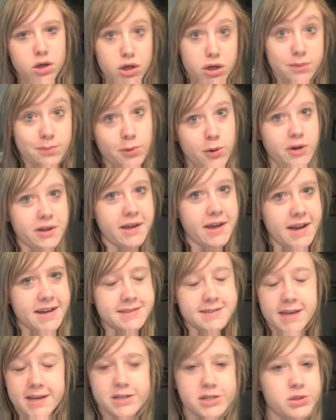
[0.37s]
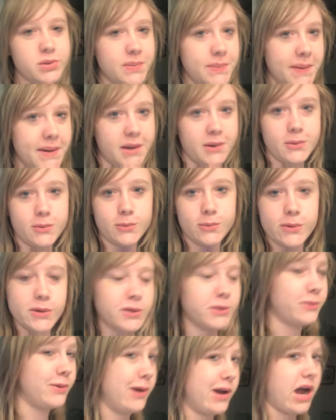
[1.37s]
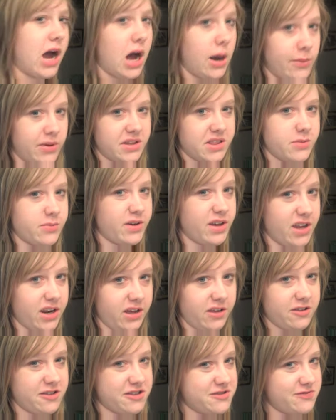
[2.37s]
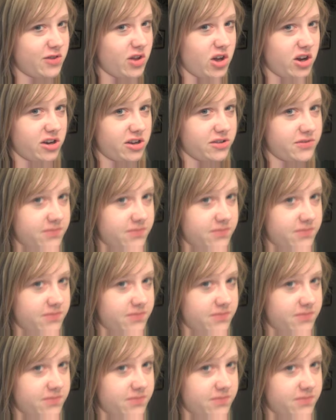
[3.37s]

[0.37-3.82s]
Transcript: Good morning, guys. I just want to make a really quick comment at the beginning of this vlog.